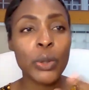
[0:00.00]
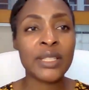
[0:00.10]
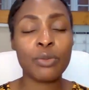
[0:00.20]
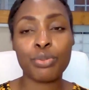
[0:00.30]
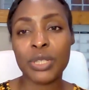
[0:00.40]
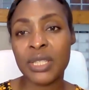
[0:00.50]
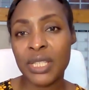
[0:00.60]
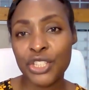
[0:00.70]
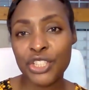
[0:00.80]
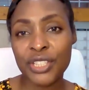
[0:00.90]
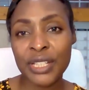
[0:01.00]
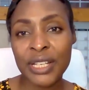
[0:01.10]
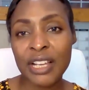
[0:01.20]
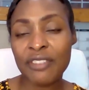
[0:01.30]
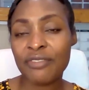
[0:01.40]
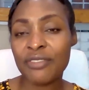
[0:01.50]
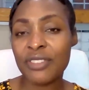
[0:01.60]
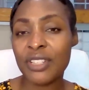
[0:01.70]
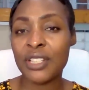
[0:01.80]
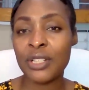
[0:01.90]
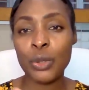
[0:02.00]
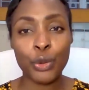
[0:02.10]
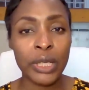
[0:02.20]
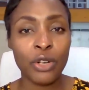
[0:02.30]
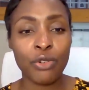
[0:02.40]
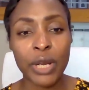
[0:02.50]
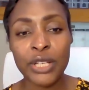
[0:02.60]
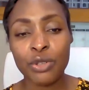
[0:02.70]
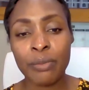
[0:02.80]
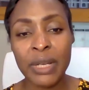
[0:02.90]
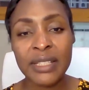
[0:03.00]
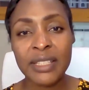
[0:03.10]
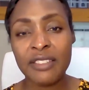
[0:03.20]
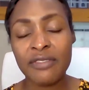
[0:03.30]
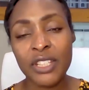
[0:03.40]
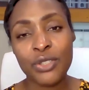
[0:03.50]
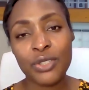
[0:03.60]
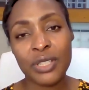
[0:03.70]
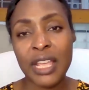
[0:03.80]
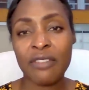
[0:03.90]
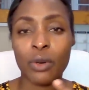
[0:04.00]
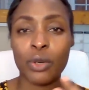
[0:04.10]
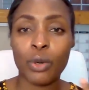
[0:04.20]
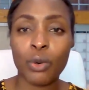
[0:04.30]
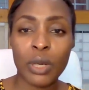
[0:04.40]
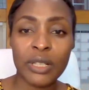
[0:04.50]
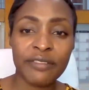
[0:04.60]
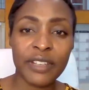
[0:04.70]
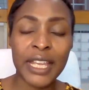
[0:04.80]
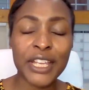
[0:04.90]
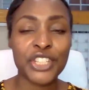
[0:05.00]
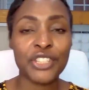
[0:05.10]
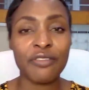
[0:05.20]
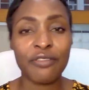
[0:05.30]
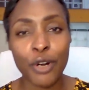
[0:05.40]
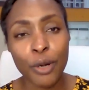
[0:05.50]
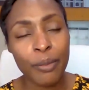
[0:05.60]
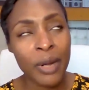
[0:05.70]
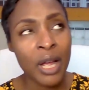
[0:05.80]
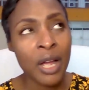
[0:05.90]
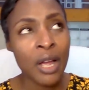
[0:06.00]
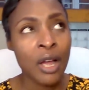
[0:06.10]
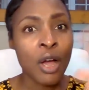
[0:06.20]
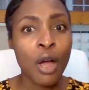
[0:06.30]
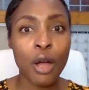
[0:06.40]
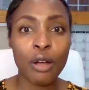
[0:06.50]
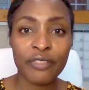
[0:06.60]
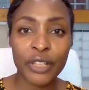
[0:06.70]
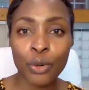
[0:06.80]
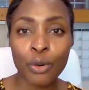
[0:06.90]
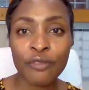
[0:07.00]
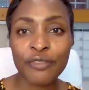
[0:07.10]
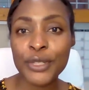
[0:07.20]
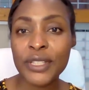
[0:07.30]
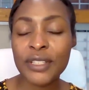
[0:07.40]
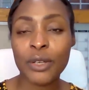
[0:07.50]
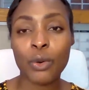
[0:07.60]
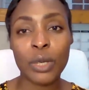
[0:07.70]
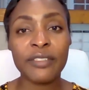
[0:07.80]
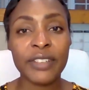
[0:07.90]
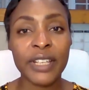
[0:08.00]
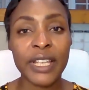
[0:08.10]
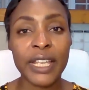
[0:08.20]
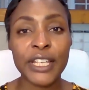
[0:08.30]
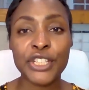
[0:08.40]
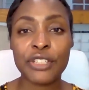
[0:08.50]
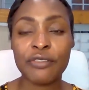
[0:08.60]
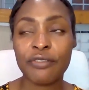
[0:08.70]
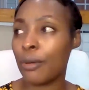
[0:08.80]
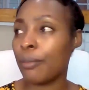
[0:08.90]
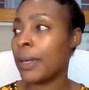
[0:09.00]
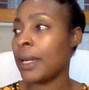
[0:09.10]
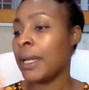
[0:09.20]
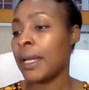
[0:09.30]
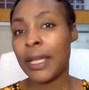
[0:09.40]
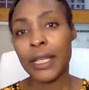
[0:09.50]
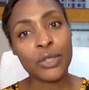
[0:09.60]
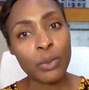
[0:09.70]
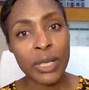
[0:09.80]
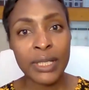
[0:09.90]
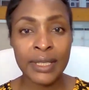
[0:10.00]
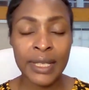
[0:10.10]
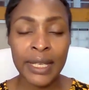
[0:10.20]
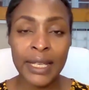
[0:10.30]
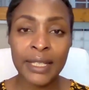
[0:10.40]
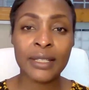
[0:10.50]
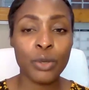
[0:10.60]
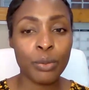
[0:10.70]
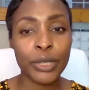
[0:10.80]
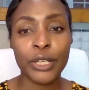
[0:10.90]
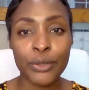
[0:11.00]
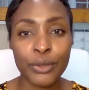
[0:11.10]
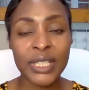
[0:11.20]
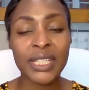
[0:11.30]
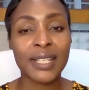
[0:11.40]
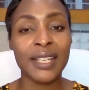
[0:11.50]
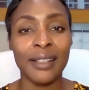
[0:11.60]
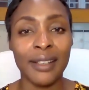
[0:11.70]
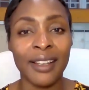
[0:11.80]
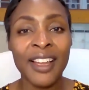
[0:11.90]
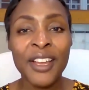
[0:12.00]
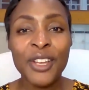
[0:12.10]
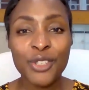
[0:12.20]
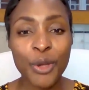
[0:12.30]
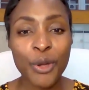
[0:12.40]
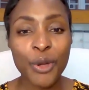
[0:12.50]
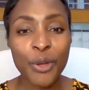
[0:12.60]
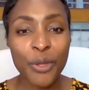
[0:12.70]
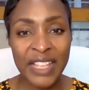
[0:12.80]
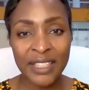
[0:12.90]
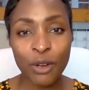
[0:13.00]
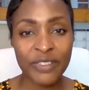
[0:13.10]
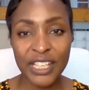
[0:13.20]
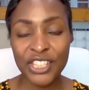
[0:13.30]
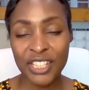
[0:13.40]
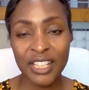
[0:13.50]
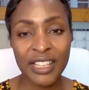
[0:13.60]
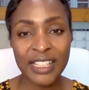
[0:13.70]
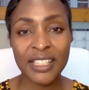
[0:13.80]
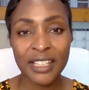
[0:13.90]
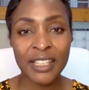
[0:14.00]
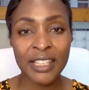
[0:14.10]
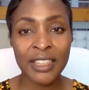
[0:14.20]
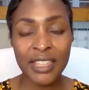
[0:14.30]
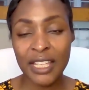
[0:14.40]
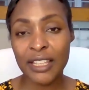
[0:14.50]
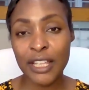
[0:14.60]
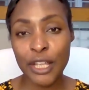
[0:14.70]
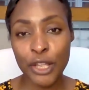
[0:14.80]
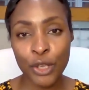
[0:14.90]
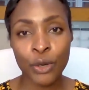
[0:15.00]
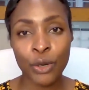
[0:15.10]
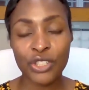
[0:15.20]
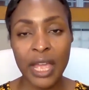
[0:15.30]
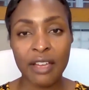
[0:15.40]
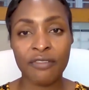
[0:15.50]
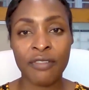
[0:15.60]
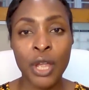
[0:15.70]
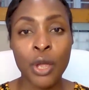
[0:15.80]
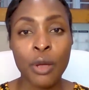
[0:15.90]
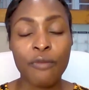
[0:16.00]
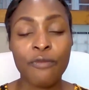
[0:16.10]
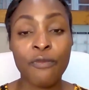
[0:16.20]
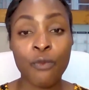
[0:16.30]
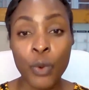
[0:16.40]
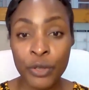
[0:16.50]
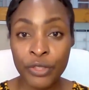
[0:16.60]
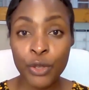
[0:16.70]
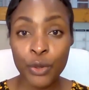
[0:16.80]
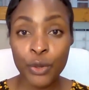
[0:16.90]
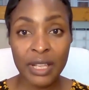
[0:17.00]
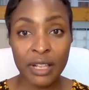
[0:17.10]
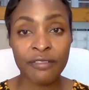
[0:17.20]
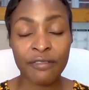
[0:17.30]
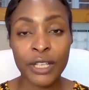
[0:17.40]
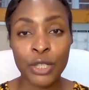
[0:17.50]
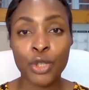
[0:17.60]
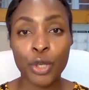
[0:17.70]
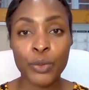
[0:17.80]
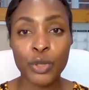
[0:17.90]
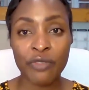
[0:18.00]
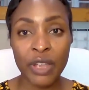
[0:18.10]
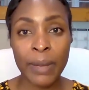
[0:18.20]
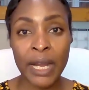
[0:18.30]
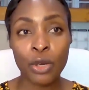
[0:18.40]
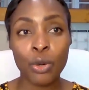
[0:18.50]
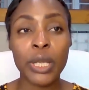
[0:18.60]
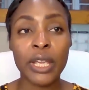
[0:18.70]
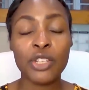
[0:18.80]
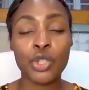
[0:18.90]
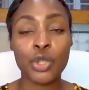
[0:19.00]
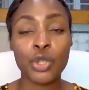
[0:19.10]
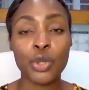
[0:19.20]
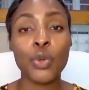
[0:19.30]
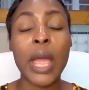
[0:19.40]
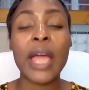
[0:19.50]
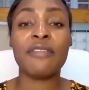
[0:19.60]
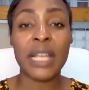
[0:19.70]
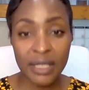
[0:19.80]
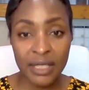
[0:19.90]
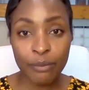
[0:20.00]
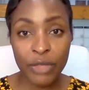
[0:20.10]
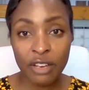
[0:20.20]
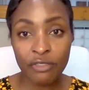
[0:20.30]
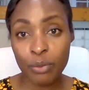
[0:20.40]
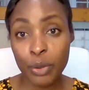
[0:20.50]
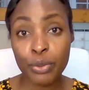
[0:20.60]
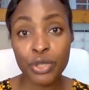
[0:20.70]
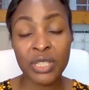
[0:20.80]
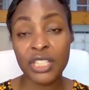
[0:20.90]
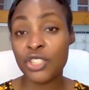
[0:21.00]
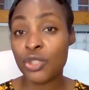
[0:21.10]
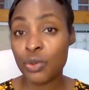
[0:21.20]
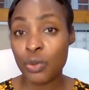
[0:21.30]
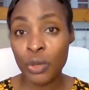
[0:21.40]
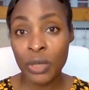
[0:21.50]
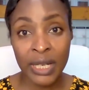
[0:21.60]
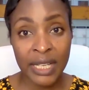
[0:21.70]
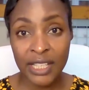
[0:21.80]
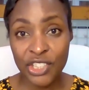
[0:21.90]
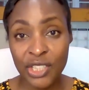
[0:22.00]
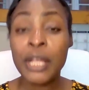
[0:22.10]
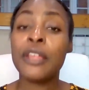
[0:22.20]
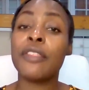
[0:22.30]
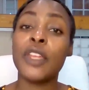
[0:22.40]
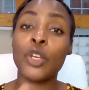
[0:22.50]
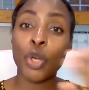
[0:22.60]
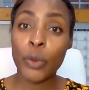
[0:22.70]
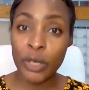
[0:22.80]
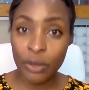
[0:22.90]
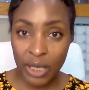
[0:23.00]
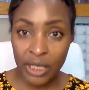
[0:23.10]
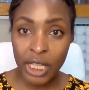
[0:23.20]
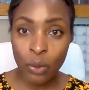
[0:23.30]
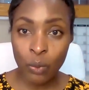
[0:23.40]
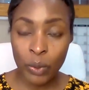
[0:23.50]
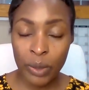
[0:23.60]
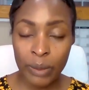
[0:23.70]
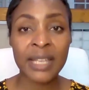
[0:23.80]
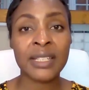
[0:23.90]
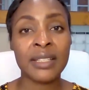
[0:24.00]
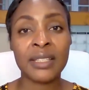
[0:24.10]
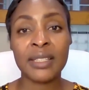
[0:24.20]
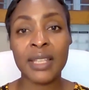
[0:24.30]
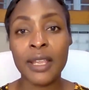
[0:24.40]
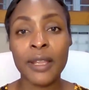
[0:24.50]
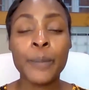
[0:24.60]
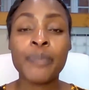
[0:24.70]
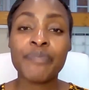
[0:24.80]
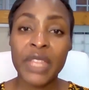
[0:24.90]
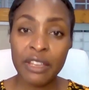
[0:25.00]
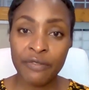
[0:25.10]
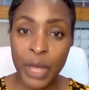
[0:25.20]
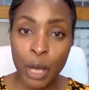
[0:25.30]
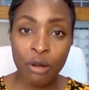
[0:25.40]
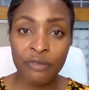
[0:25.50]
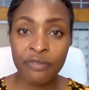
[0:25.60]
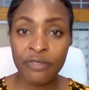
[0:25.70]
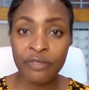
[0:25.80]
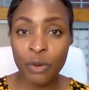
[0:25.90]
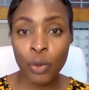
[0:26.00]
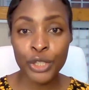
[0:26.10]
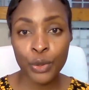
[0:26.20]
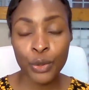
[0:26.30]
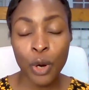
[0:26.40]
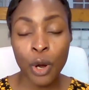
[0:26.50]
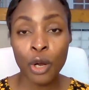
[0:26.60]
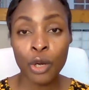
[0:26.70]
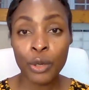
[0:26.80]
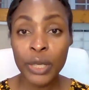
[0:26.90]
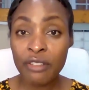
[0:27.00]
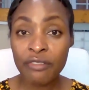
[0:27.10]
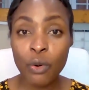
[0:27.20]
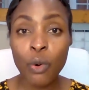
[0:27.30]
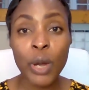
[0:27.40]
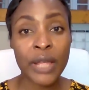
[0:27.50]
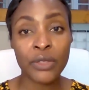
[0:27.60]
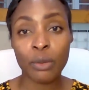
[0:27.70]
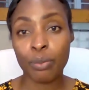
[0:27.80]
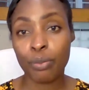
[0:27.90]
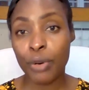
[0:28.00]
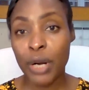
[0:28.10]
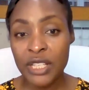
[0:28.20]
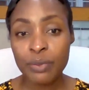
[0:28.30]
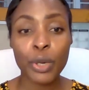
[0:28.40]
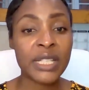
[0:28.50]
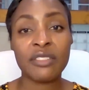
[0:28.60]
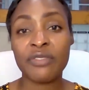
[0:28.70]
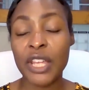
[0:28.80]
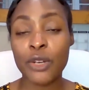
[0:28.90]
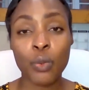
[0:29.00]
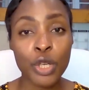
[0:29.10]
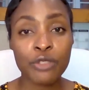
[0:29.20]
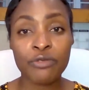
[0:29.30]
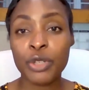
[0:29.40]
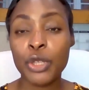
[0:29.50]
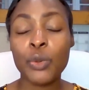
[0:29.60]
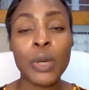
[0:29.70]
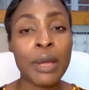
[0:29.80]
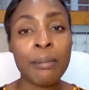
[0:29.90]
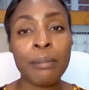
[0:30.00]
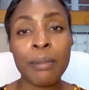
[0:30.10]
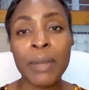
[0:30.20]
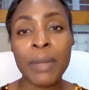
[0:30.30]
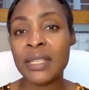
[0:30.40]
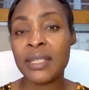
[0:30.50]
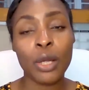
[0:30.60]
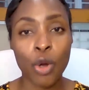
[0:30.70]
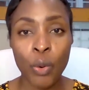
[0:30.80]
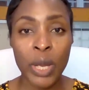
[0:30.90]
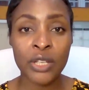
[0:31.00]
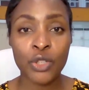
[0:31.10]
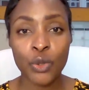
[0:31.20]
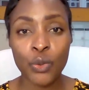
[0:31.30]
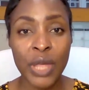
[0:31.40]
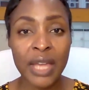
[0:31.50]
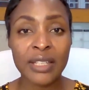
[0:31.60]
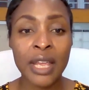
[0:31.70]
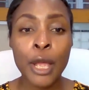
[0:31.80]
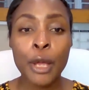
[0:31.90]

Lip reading: Is it prestigious enough? Does it look really great on my CV to say I've got a qualification from Harvard Law versus a qualification from XYZ? Nobody knows it. So that's a conversation, and that's a thing that you're going to have with yourself in terms of, am I looking to have done something from a prestigious organization? Then go and look at their website and see if they offer what you are looking for and the price point. And if that works for you, amazing, go and do that.